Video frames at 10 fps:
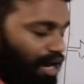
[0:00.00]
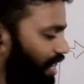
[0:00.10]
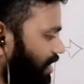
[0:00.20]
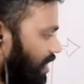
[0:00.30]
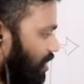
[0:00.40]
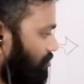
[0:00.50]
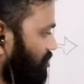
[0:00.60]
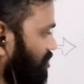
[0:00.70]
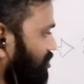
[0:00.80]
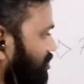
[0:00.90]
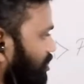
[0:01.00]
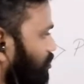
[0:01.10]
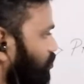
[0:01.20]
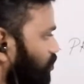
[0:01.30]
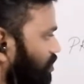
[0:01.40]
I have written a
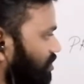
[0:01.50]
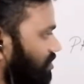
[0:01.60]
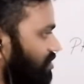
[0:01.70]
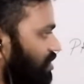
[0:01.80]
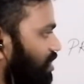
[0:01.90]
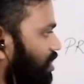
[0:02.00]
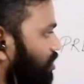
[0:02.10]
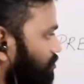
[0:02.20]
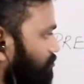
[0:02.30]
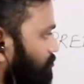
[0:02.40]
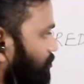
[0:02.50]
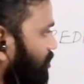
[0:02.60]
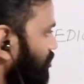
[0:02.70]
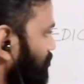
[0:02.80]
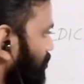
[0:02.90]
word
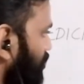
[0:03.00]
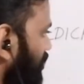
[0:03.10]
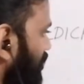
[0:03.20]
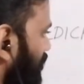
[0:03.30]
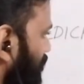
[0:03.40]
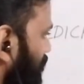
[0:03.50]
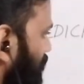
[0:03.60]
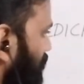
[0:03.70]
verb here.